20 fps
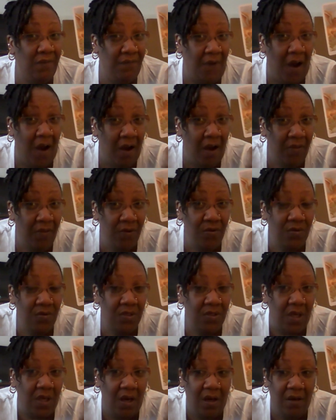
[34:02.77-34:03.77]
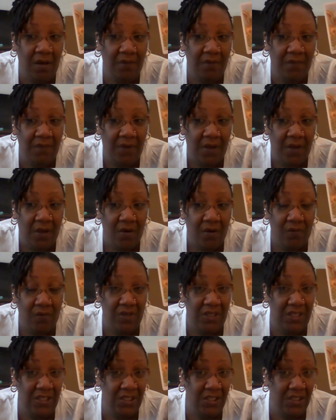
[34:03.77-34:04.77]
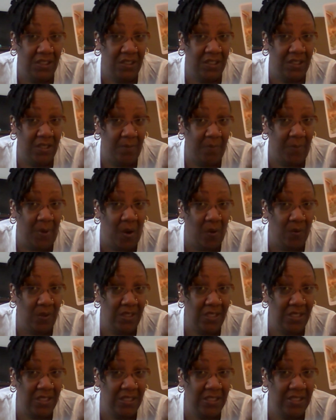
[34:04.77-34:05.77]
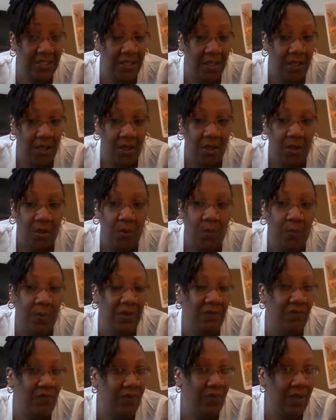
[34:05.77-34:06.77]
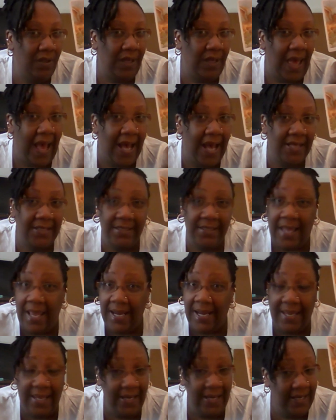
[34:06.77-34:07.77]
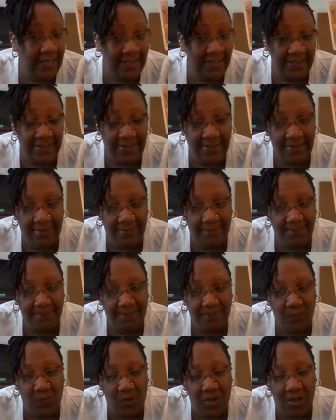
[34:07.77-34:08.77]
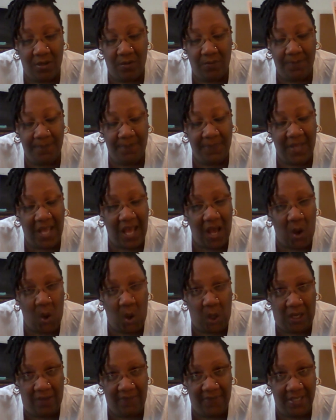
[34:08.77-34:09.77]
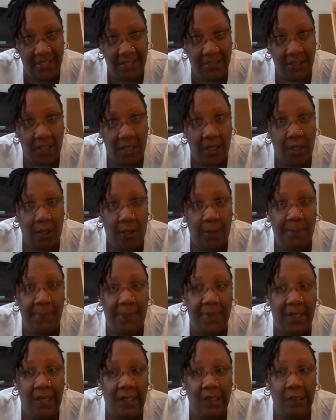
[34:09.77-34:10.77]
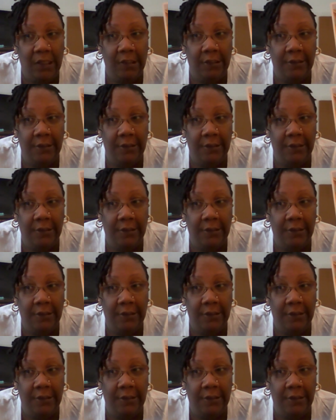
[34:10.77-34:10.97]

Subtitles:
fathers of religious components, we realize that it is, well, not all of us, but